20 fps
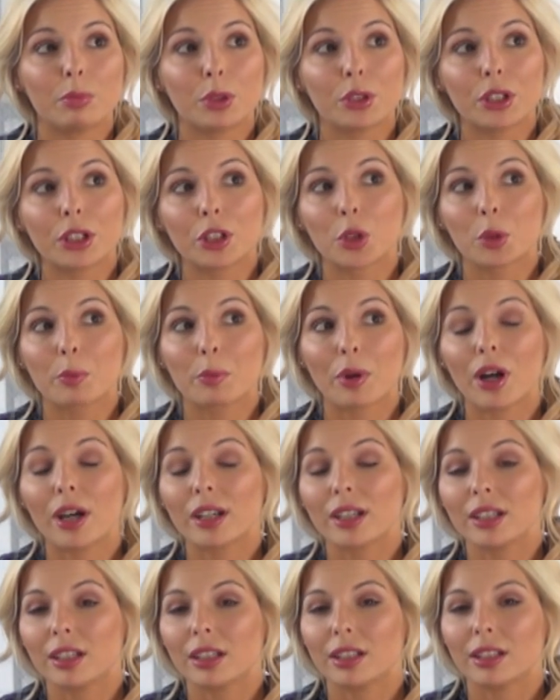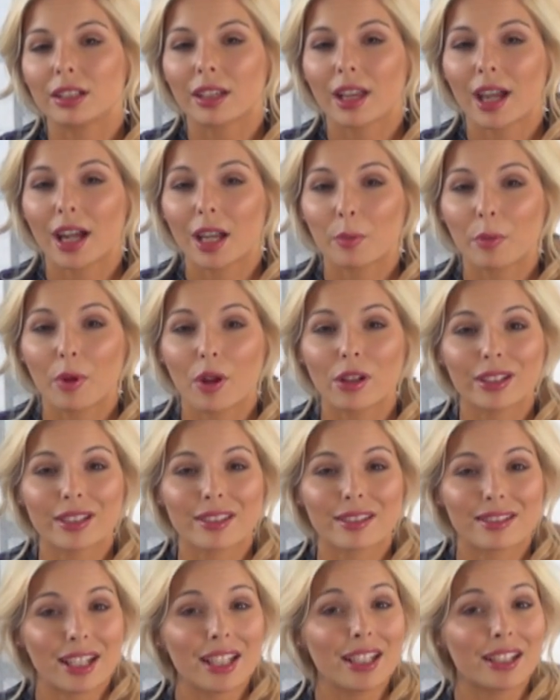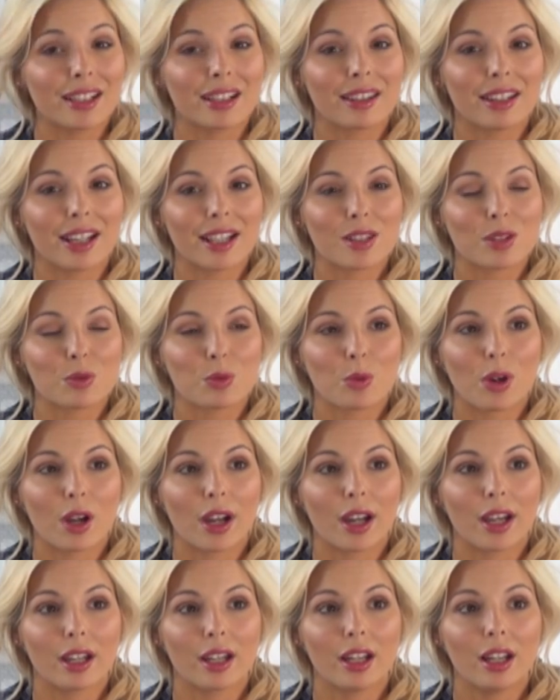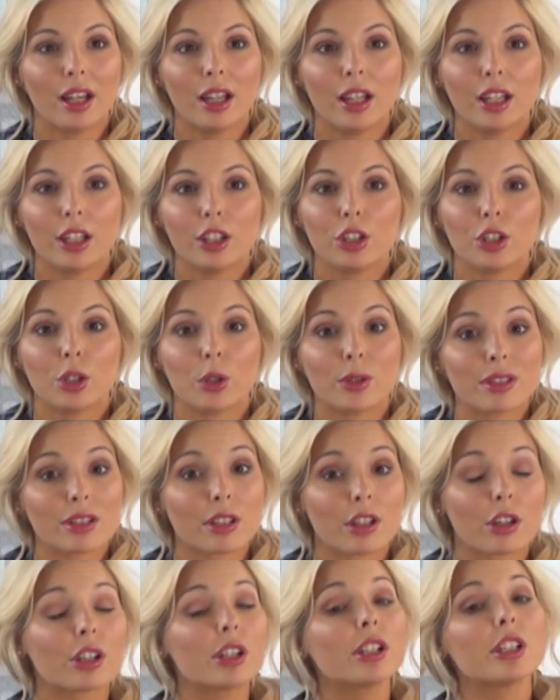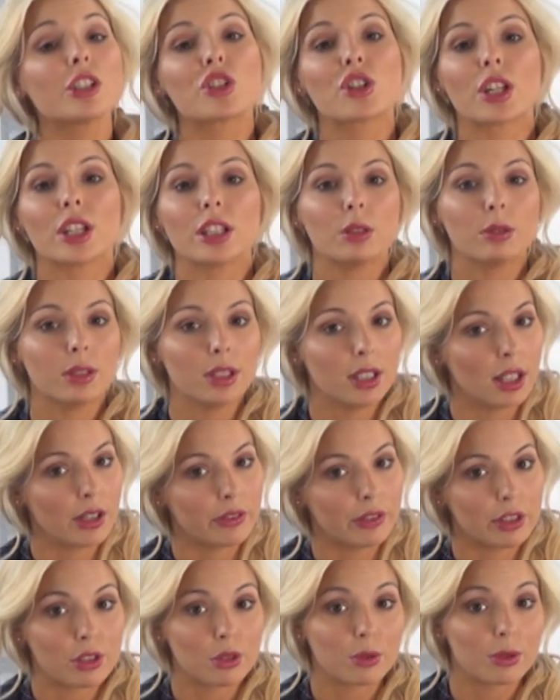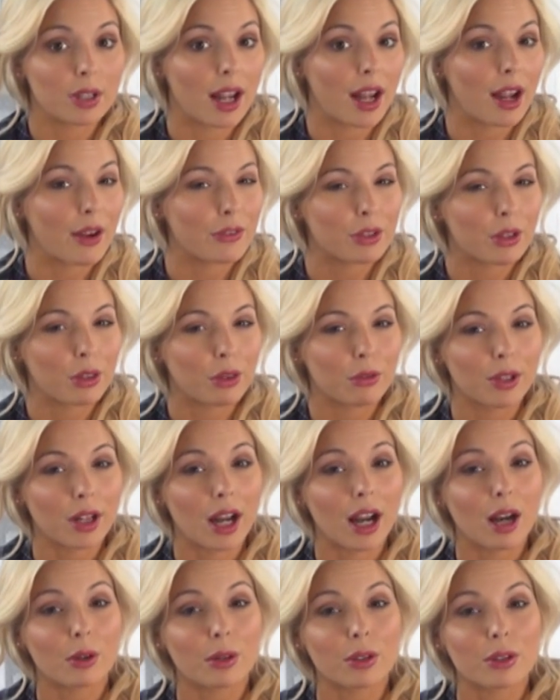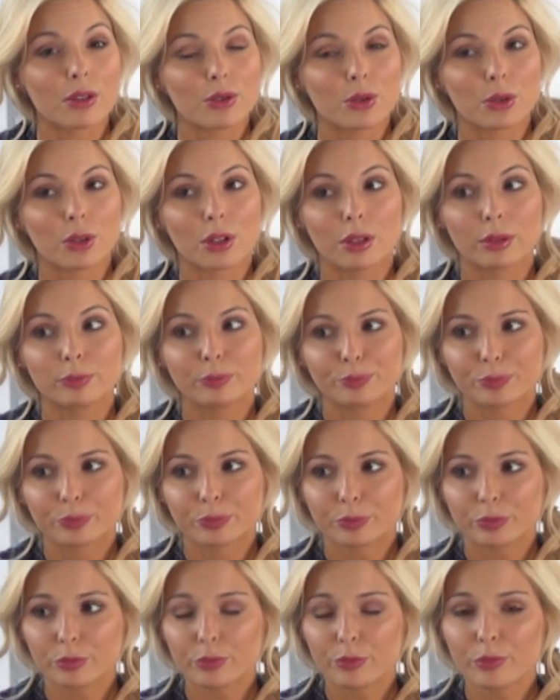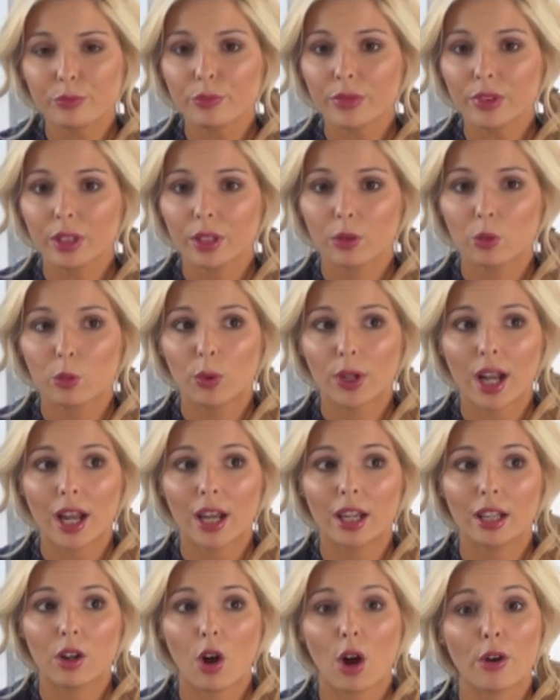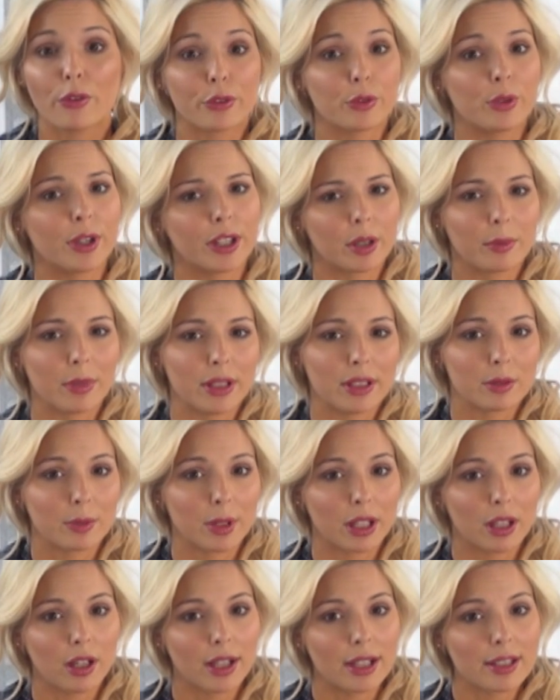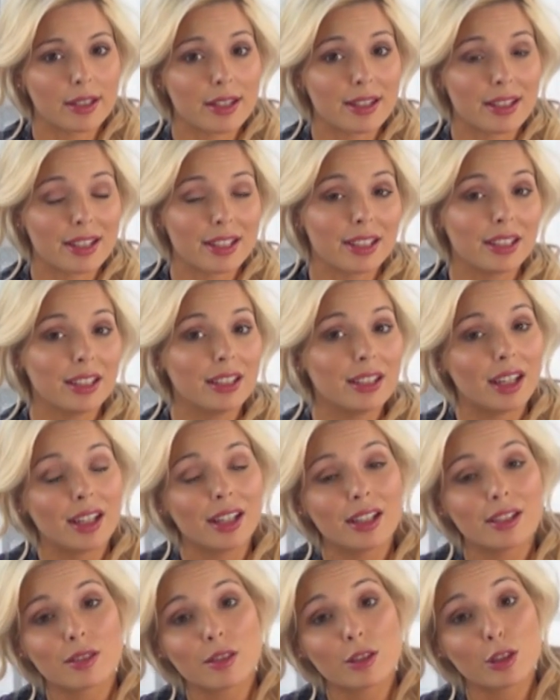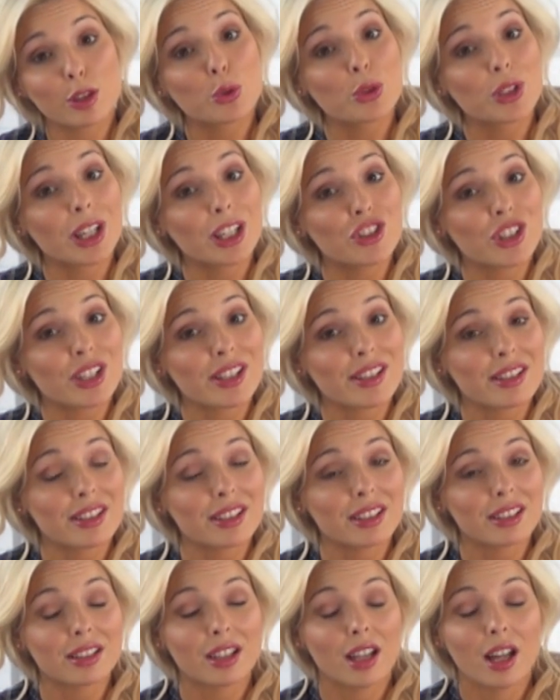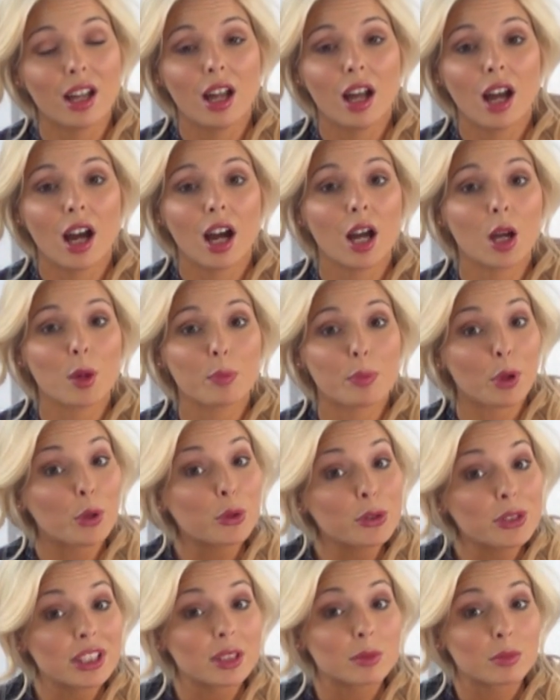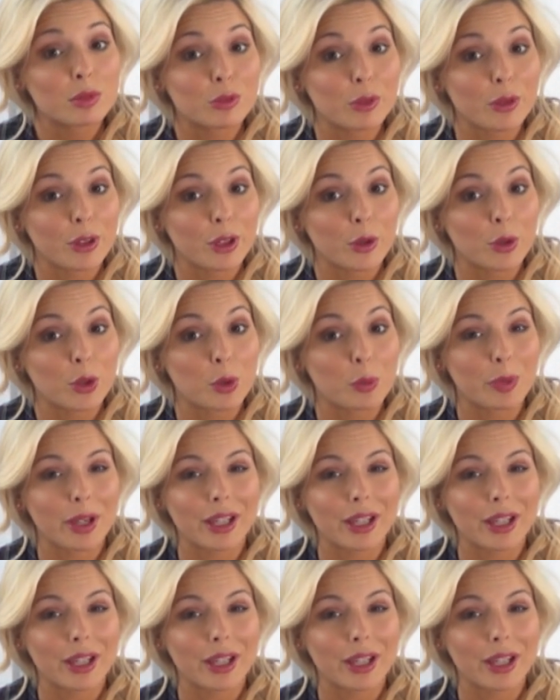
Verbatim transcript: putting your body in a catabolic state, and that's why, you know, it's encouraged that you eat every 2.5 to 3 hours, or what I often recommend to my clients is to eat a slow digesting protein before they go to